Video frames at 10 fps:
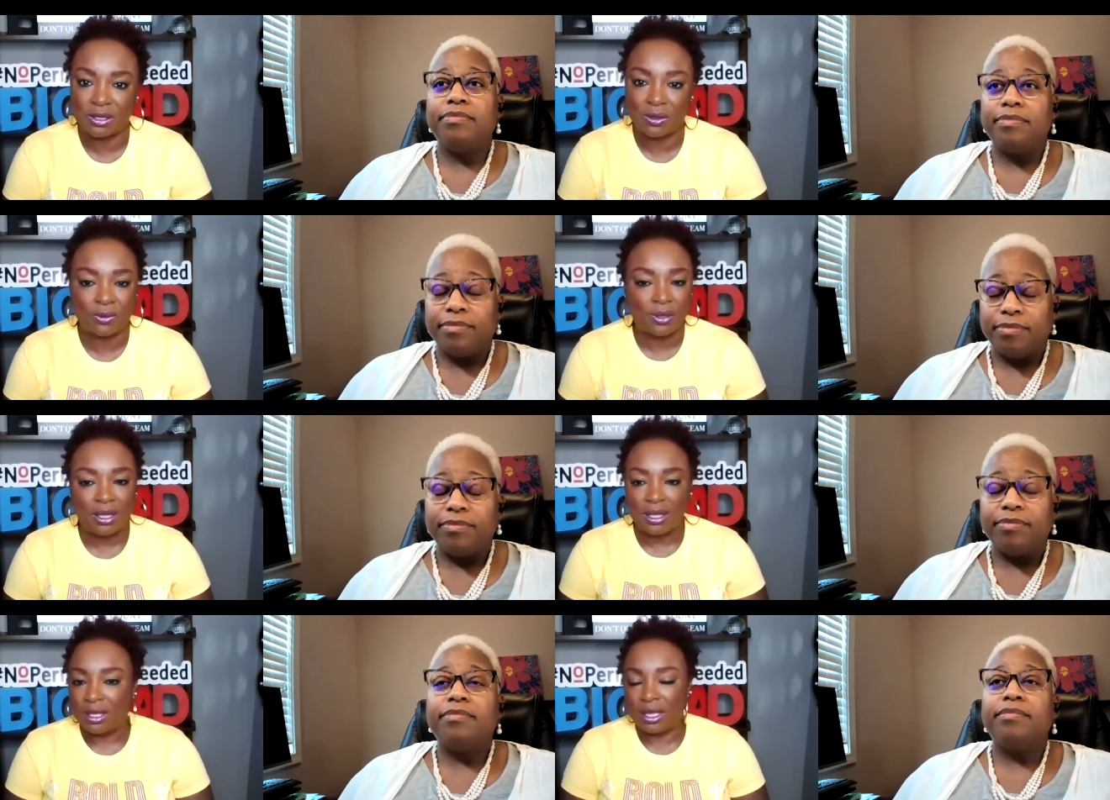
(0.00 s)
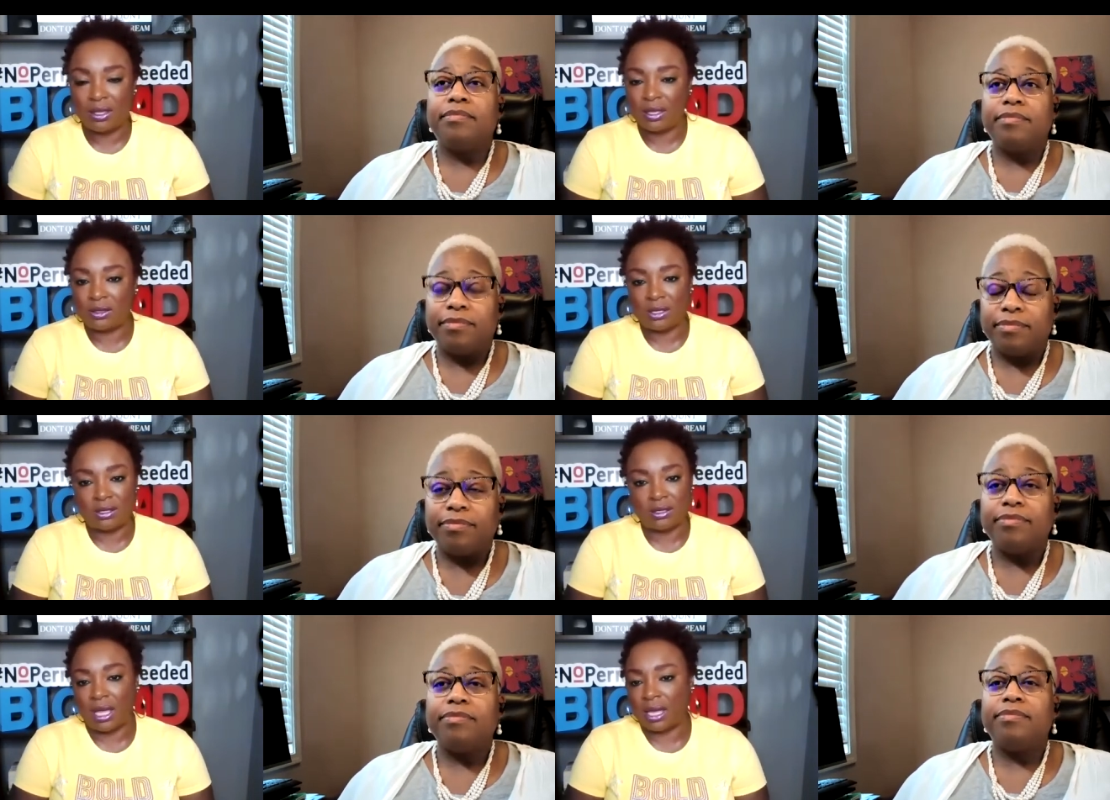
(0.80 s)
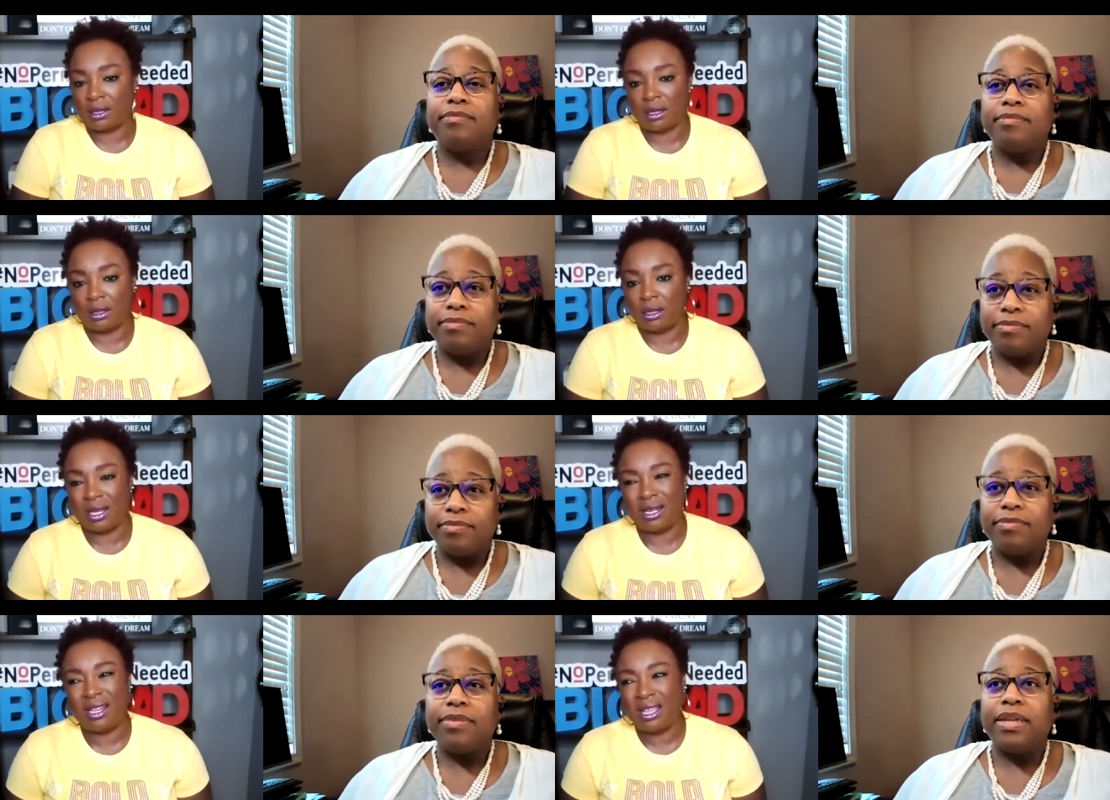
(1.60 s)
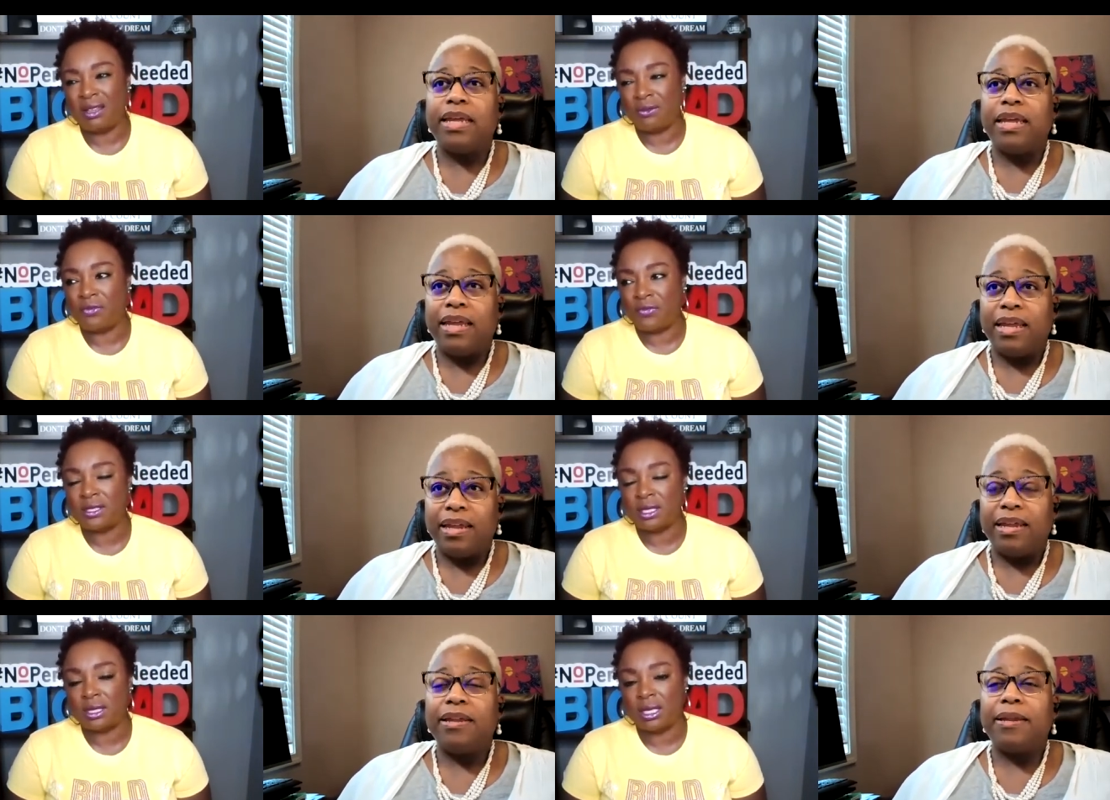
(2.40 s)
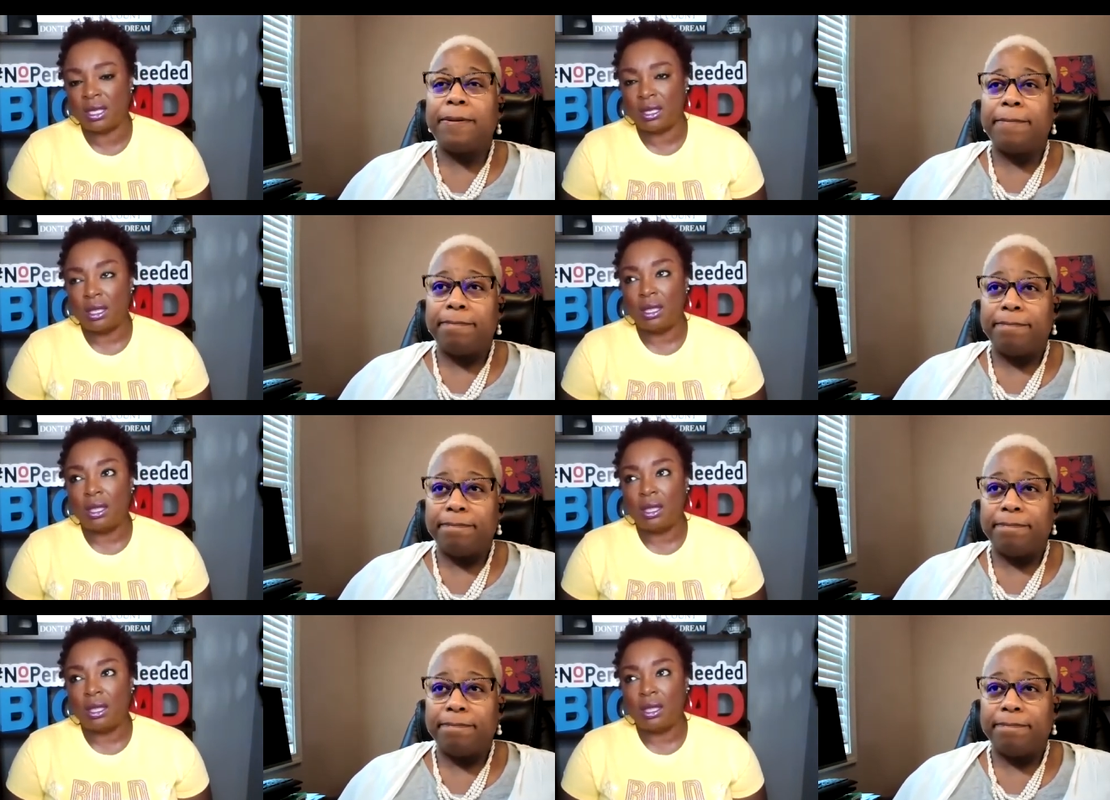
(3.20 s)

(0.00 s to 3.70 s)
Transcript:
Speaker 1: So it's just not a good look. And it, and it will physically,